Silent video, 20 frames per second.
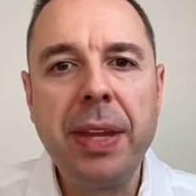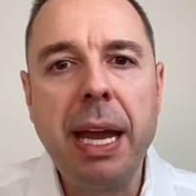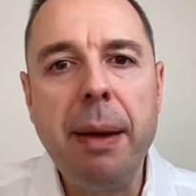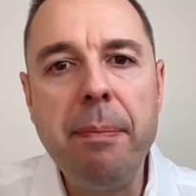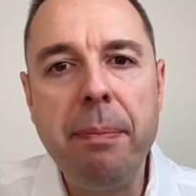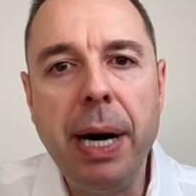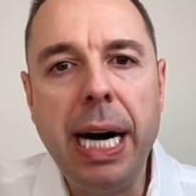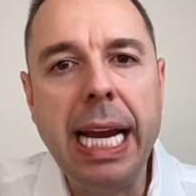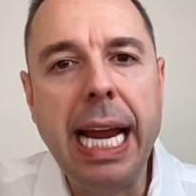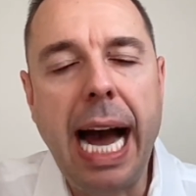
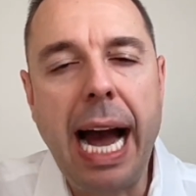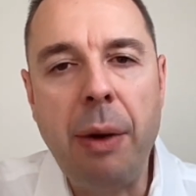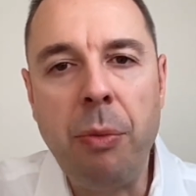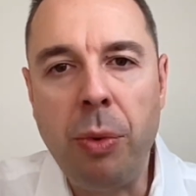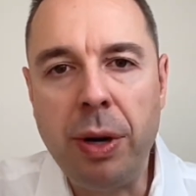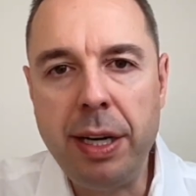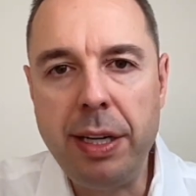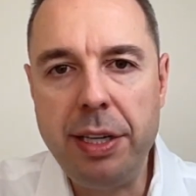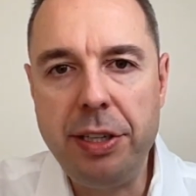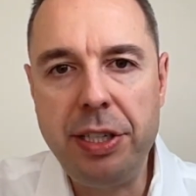But I
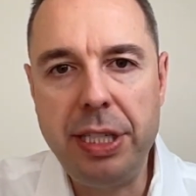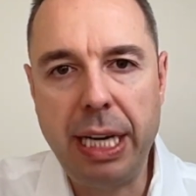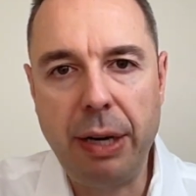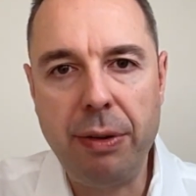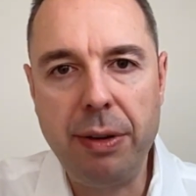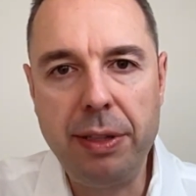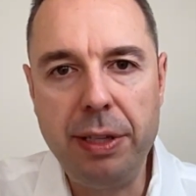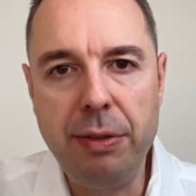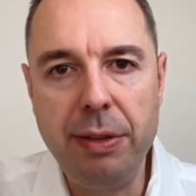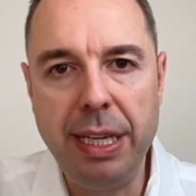wanted to share
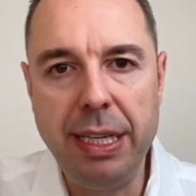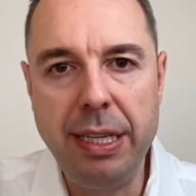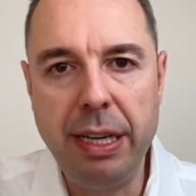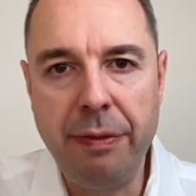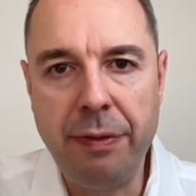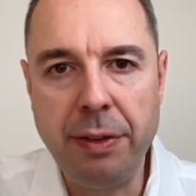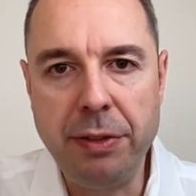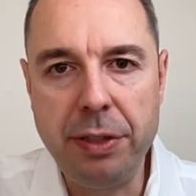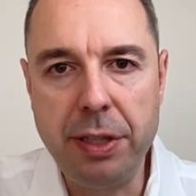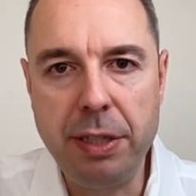with you the
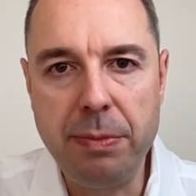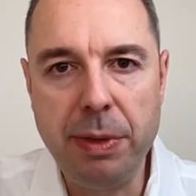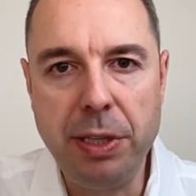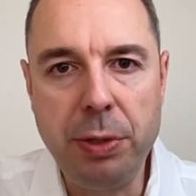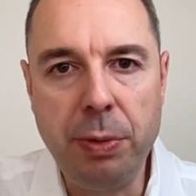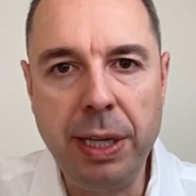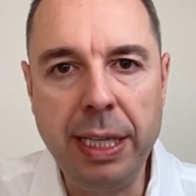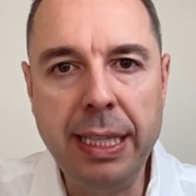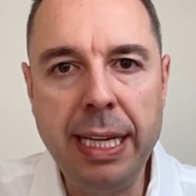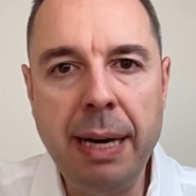differences
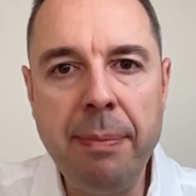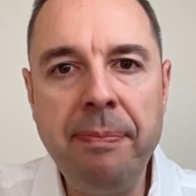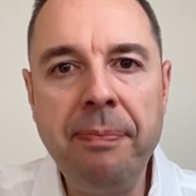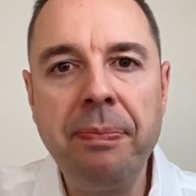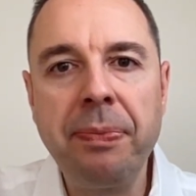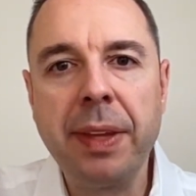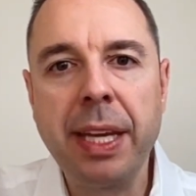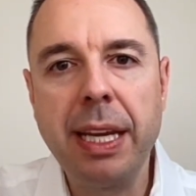between them